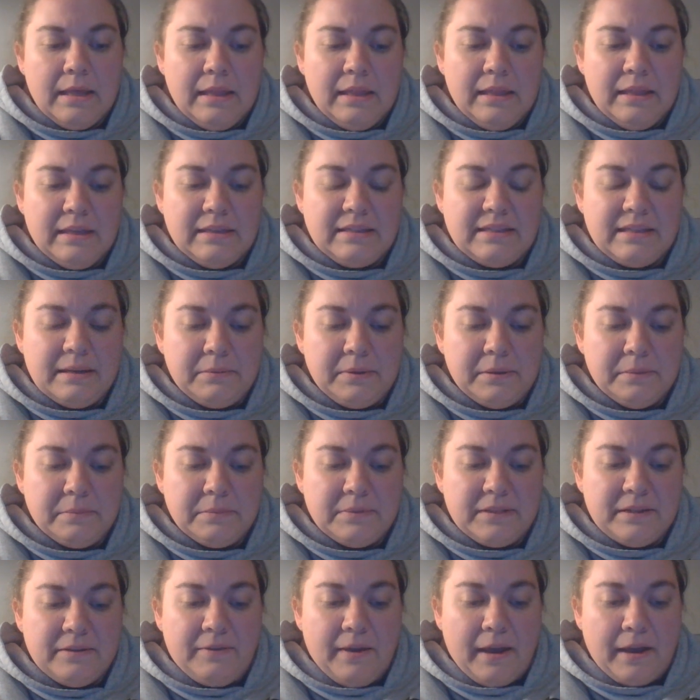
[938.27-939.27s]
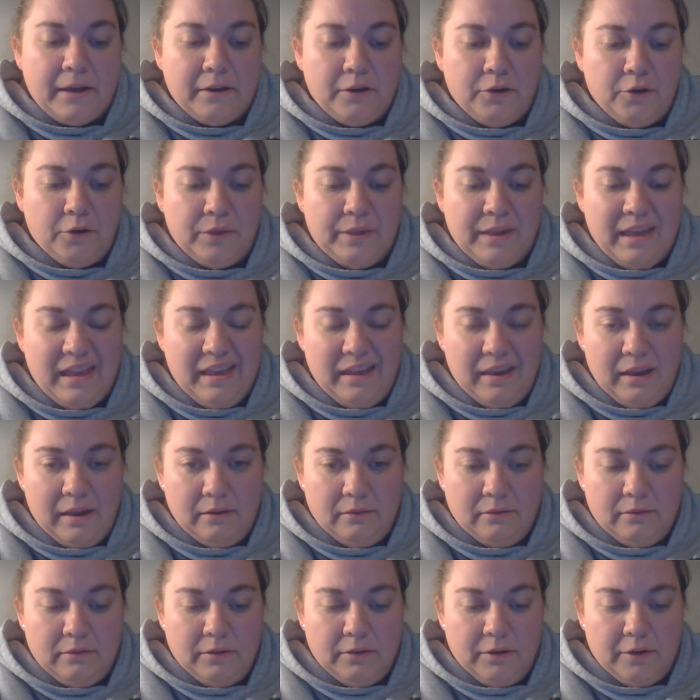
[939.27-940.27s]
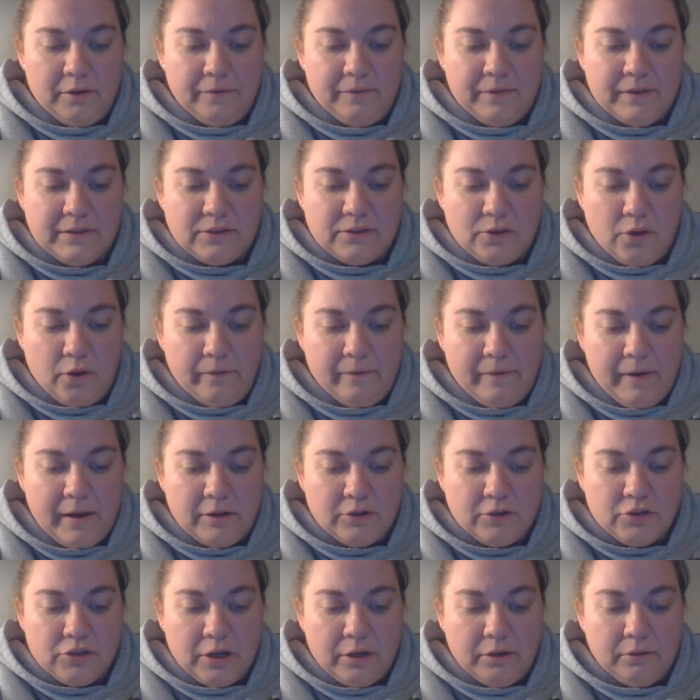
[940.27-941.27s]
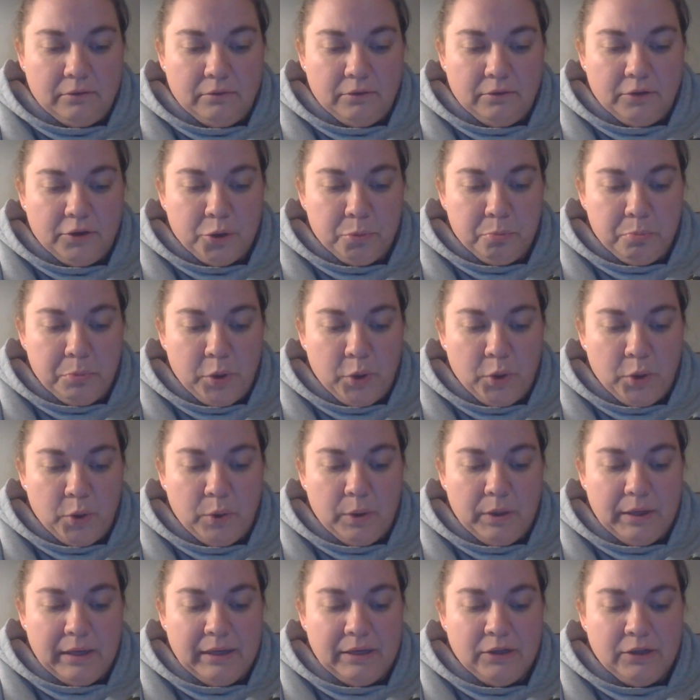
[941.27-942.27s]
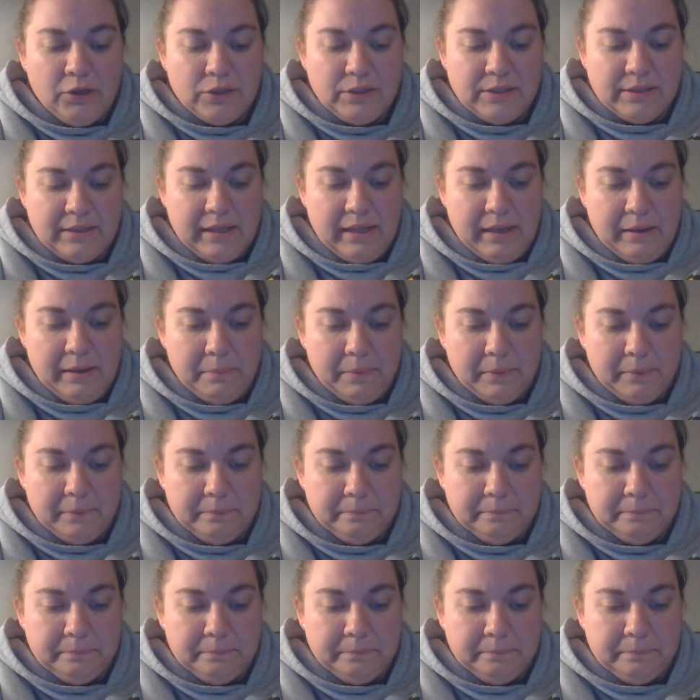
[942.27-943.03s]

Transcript: The symptoms affect your thinking, your physical function, your mood, and your sleep.